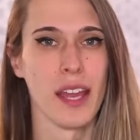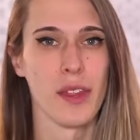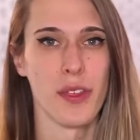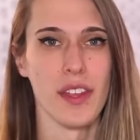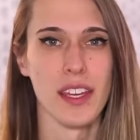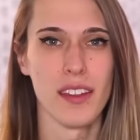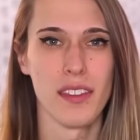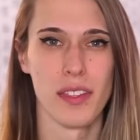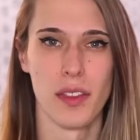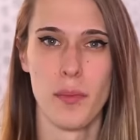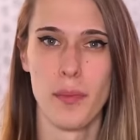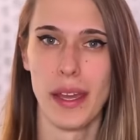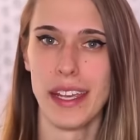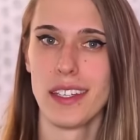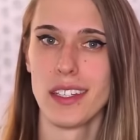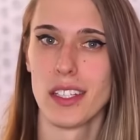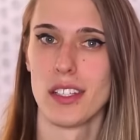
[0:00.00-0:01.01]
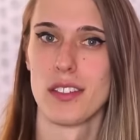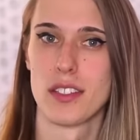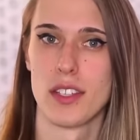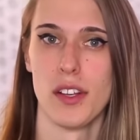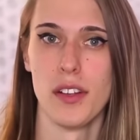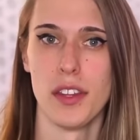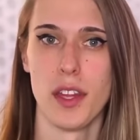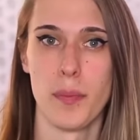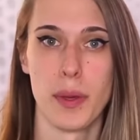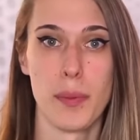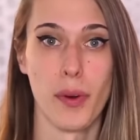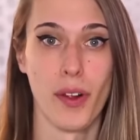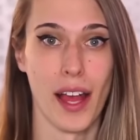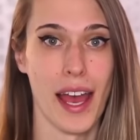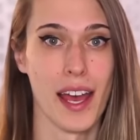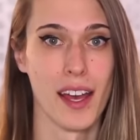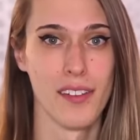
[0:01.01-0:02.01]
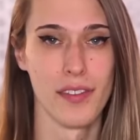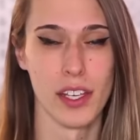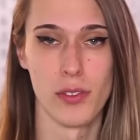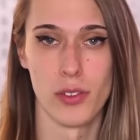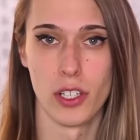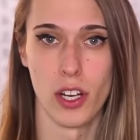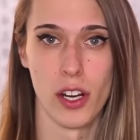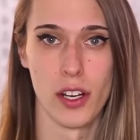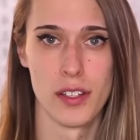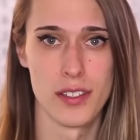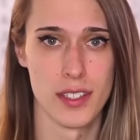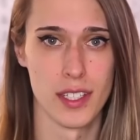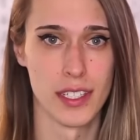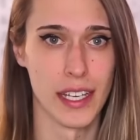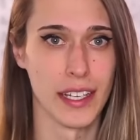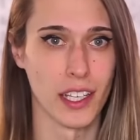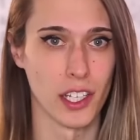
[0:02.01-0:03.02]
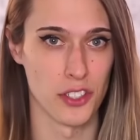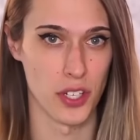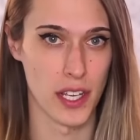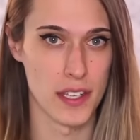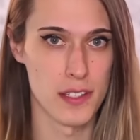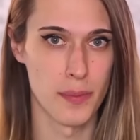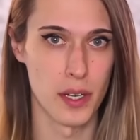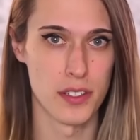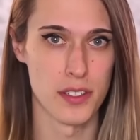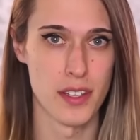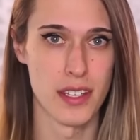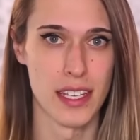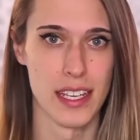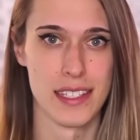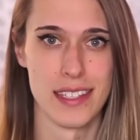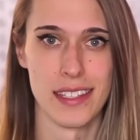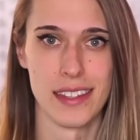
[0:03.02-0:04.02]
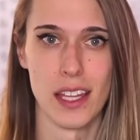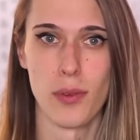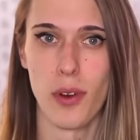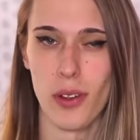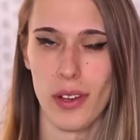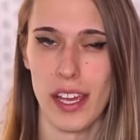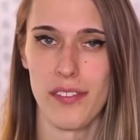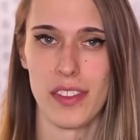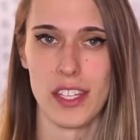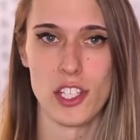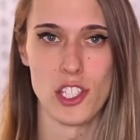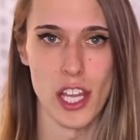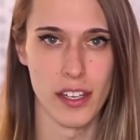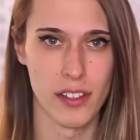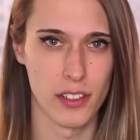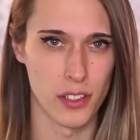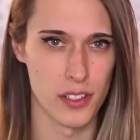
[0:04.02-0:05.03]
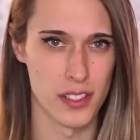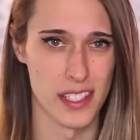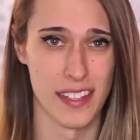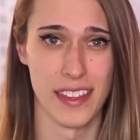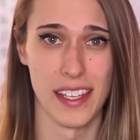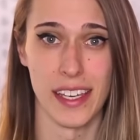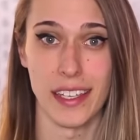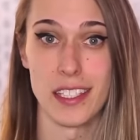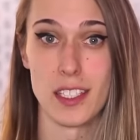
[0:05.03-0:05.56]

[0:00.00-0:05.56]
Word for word: I think the main concern that people have in regards to dating a trans person is that they won't have the genitals that they